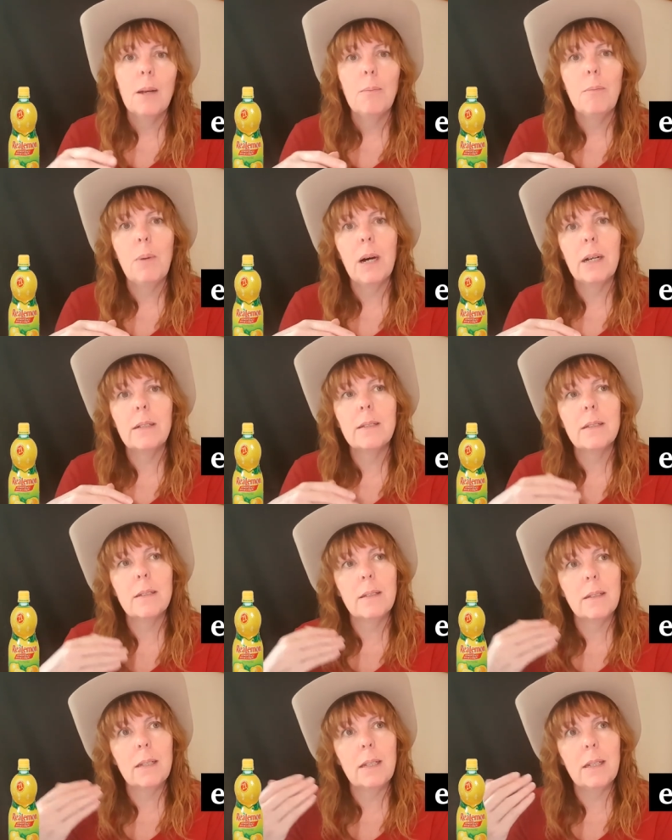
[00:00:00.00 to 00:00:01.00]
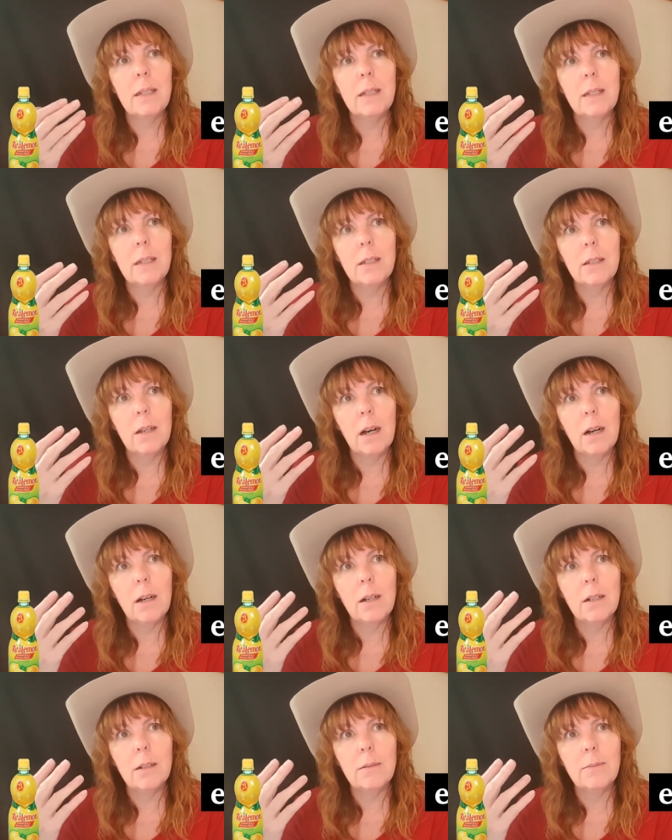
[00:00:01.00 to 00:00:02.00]
but the
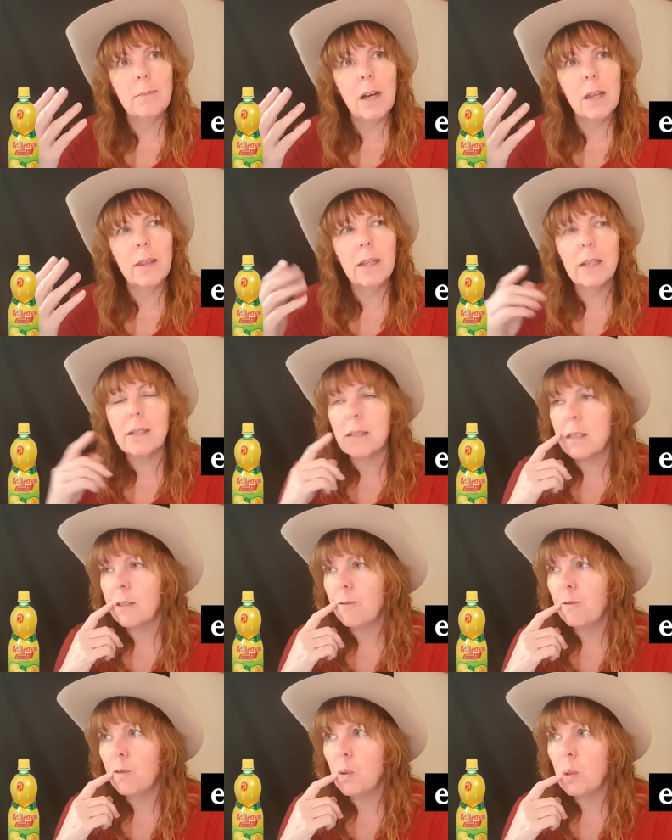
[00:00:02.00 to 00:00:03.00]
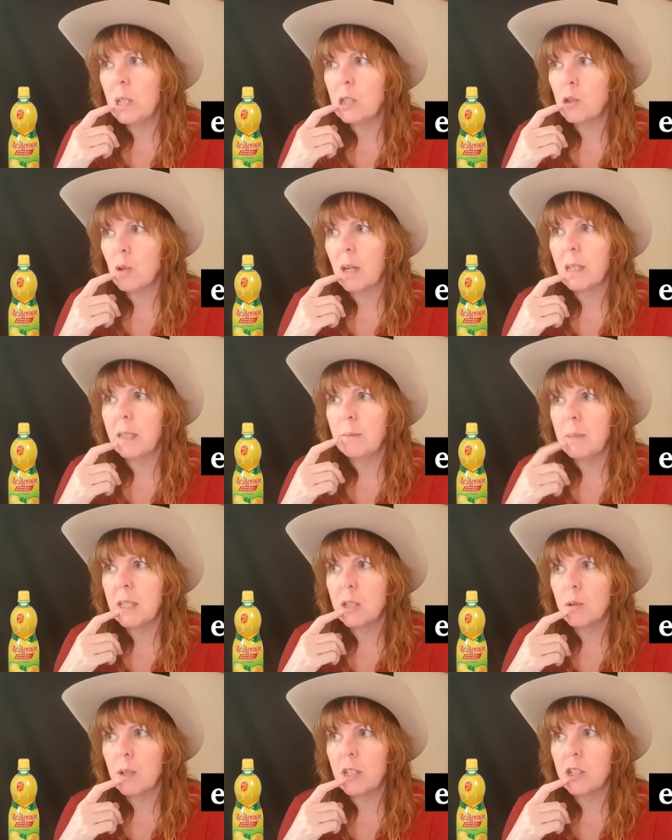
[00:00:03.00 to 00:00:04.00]
uh, I think it's the Food and Drug
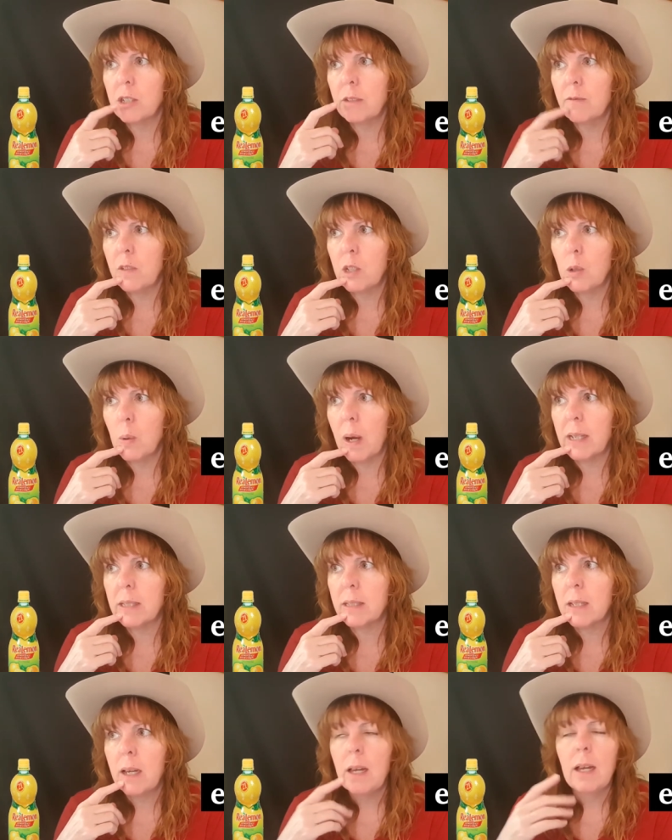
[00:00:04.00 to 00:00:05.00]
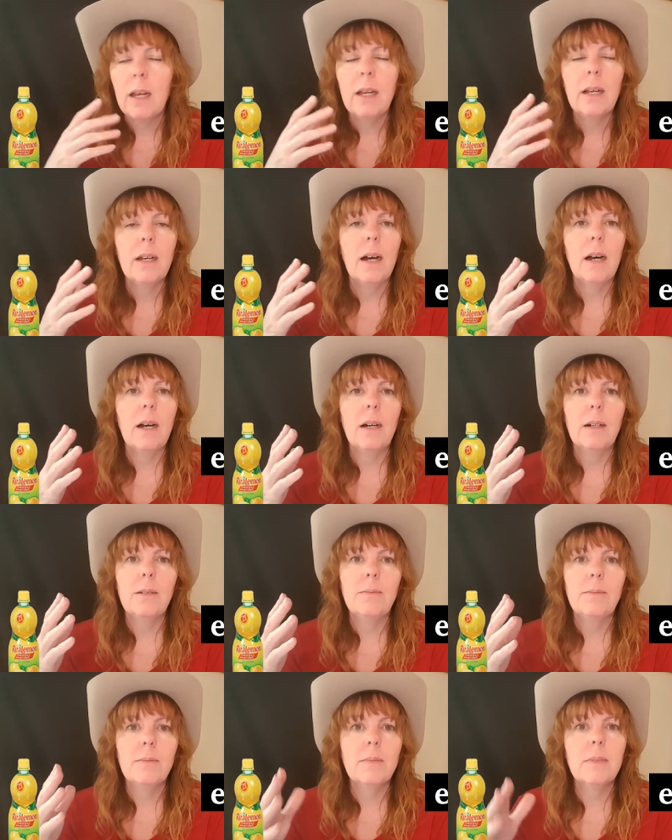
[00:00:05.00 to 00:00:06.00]
Administration of the U S
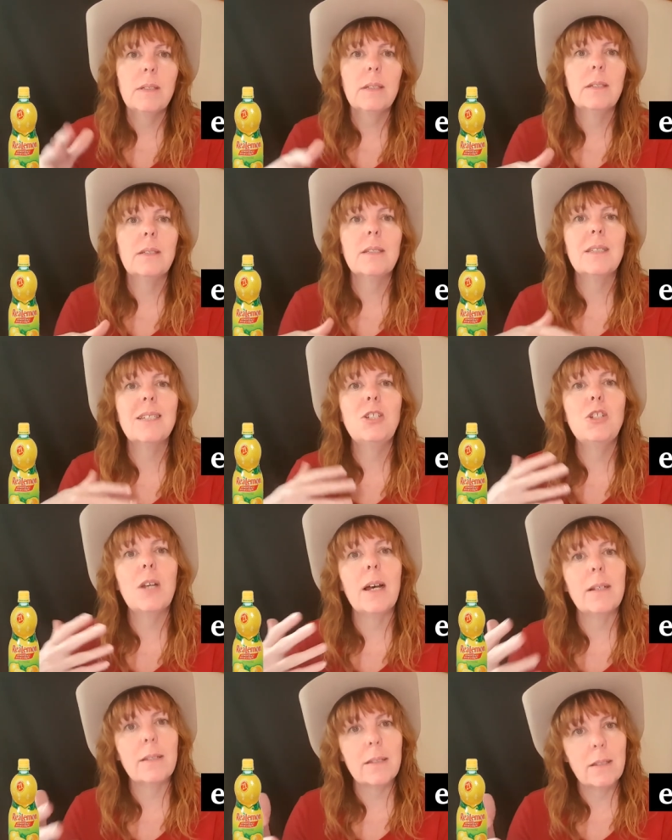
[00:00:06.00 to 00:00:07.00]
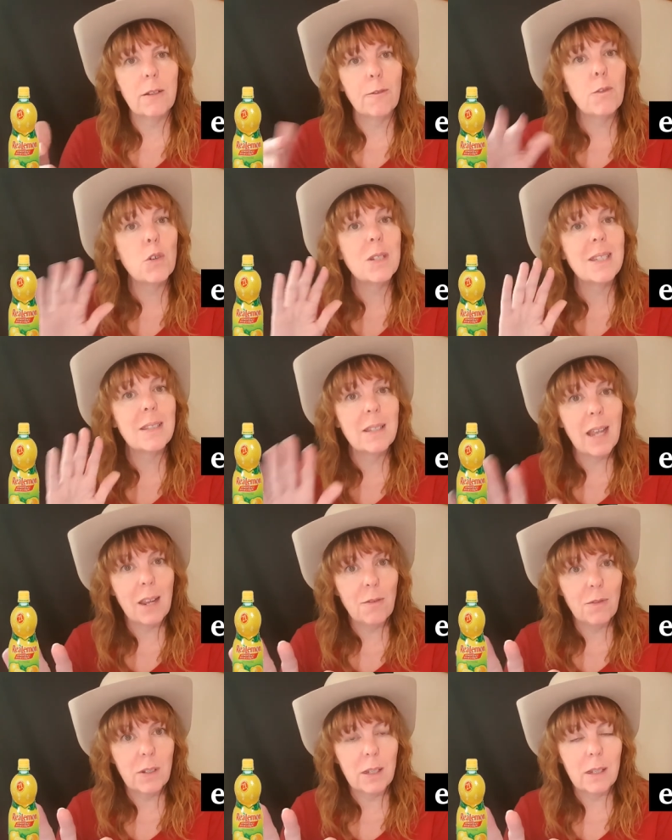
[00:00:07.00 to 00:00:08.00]
um, suggests for
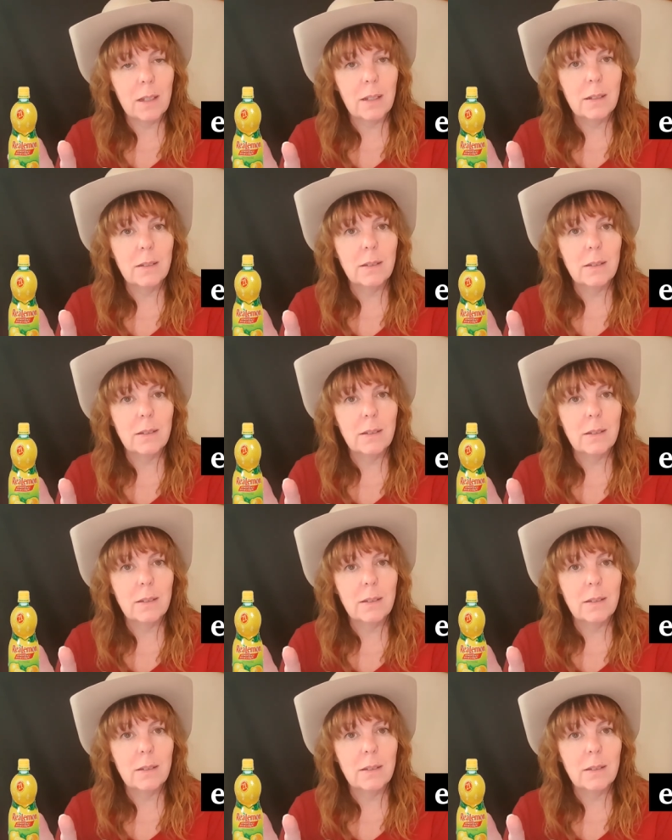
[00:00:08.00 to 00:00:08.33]
safety